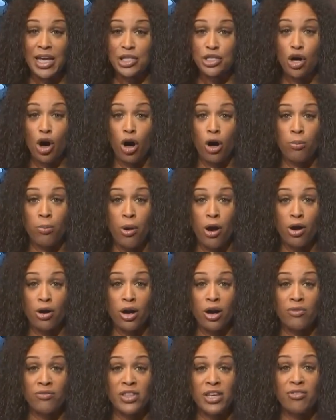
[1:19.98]
It's all
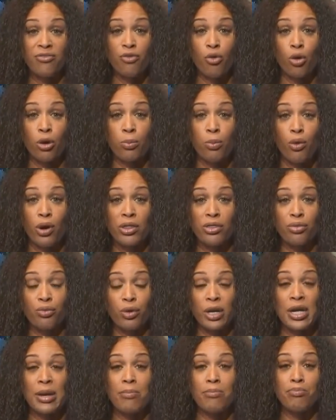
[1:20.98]
part of the
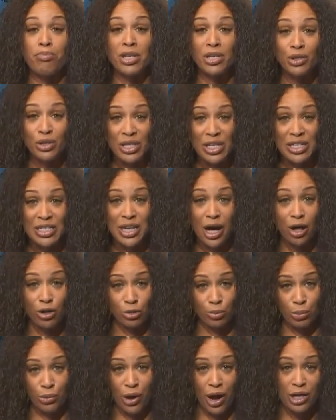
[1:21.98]
$4.3 billion
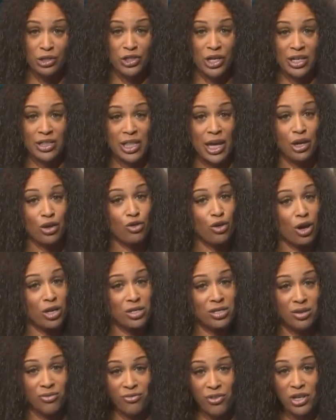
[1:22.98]
project that
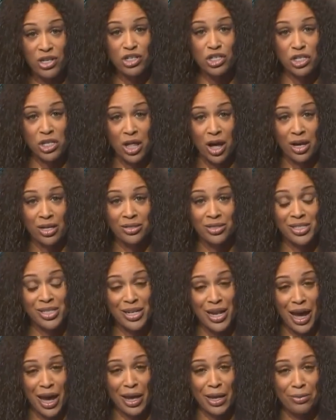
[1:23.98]
crossed the finish line
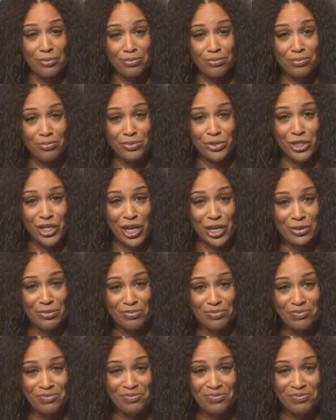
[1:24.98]
tonight. Jen?